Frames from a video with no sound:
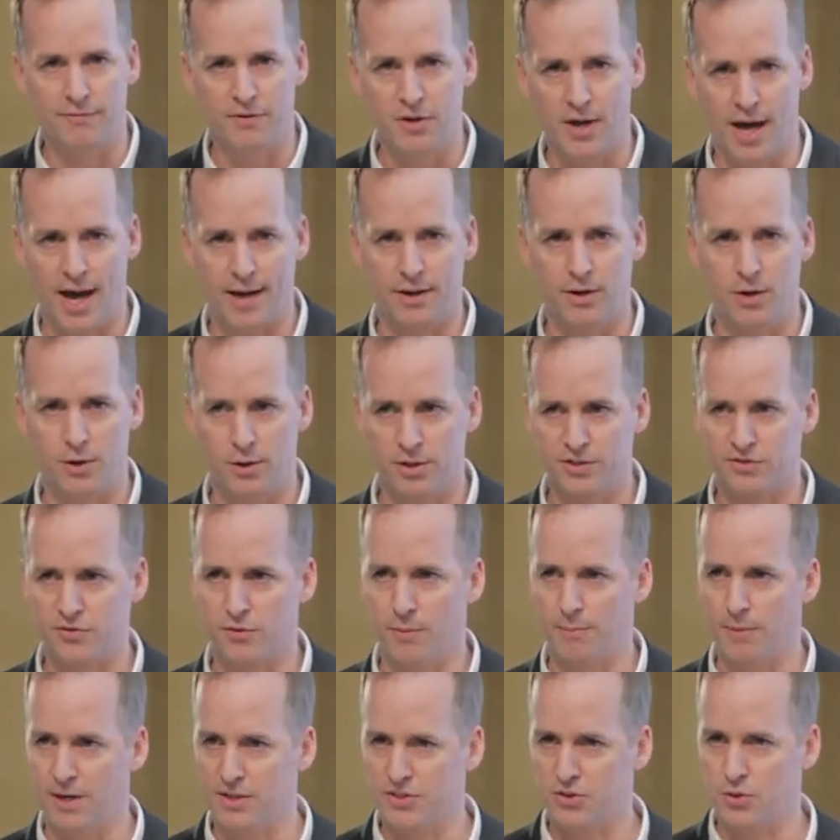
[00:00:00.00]
if you hadn't noticed
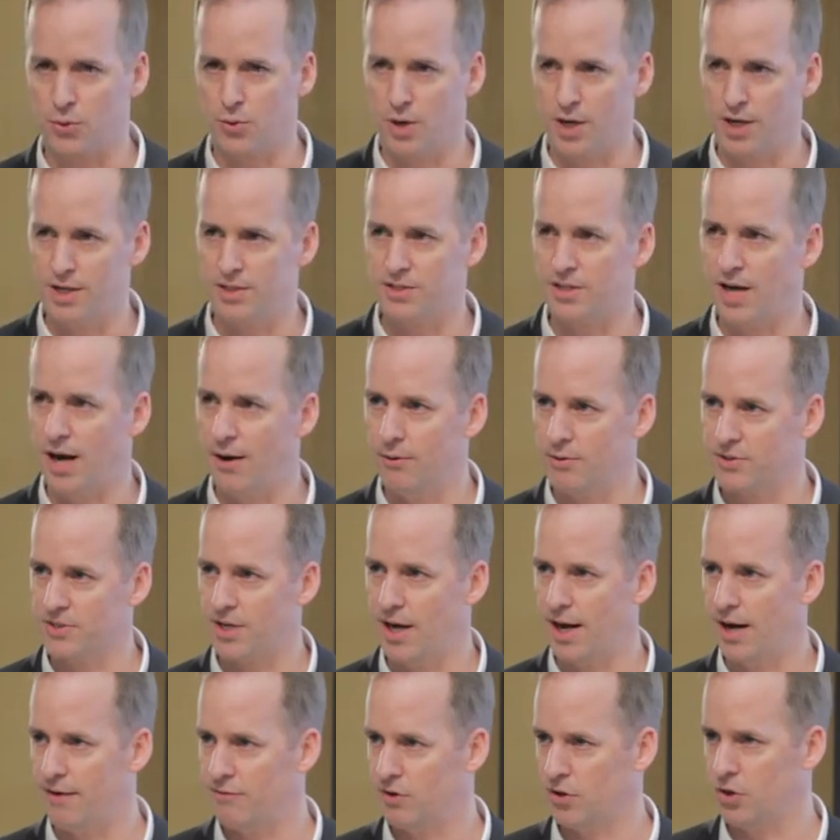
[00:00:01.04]
from my stories, I was
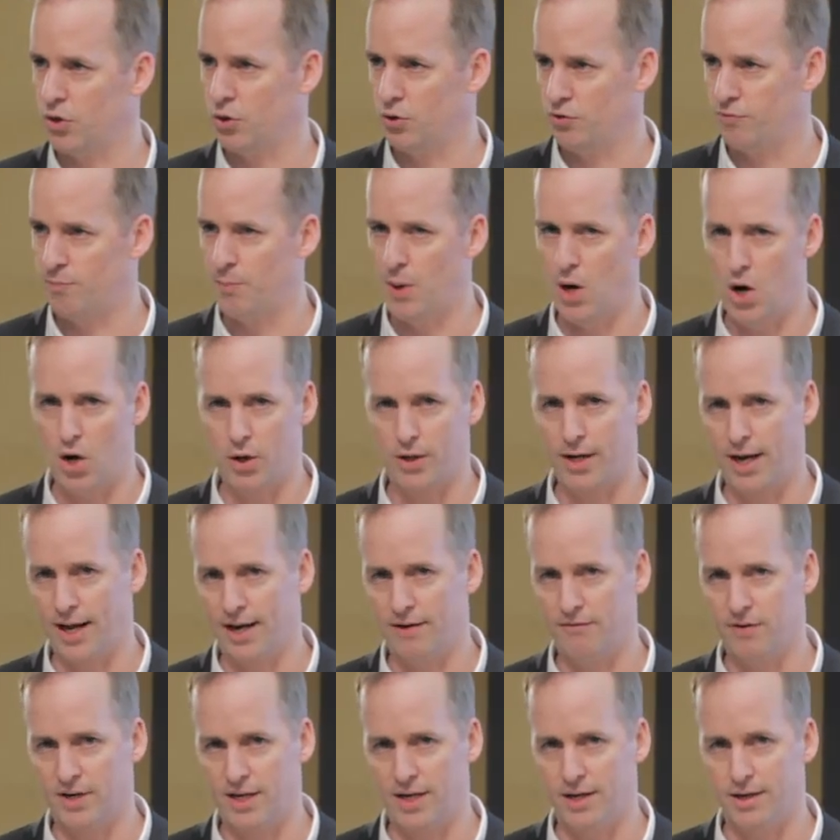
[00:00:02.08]
kind of a goofball kind
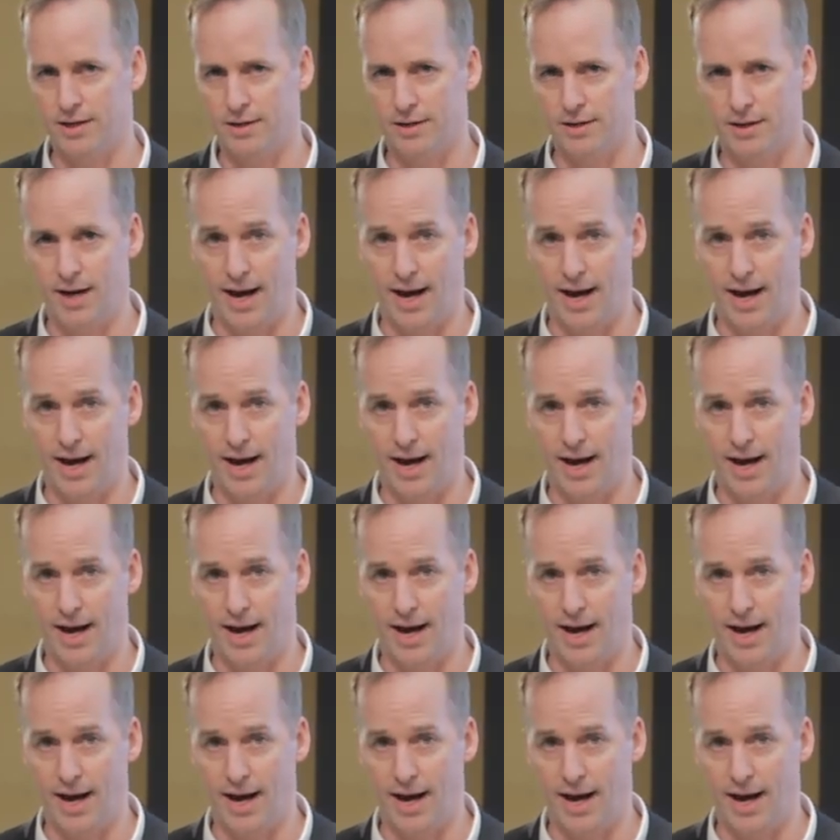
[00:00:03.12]
of a kid.